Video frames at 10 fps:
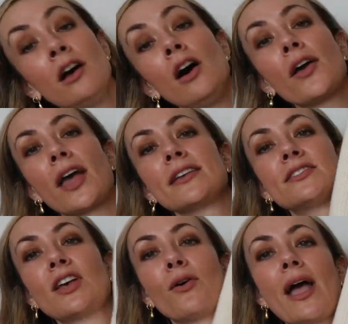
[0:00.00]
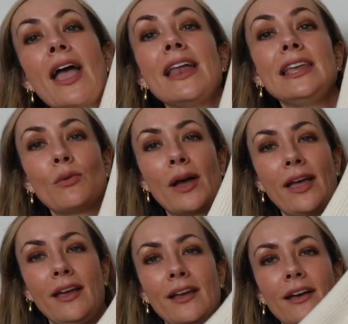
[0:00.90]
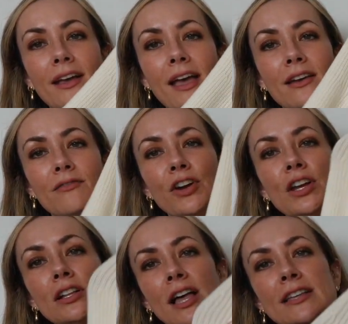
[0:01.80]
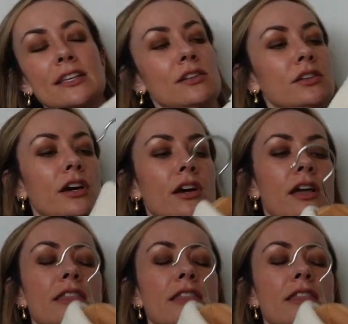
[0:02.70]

Okay, so anyway, again, a very classic look.